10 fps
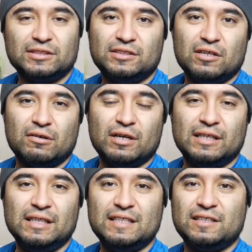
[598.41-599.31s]
So
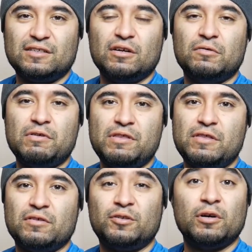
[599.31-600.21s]
uh, it's going to go with
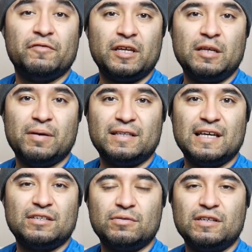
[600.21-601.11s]
either a 1280 by
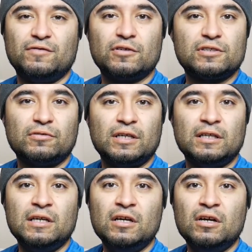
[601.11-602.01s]
1024
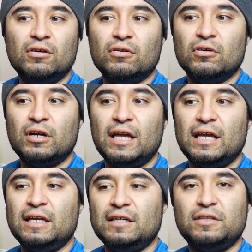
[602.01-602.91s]
screen or
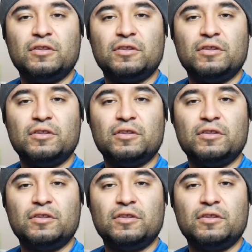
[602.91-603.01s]
a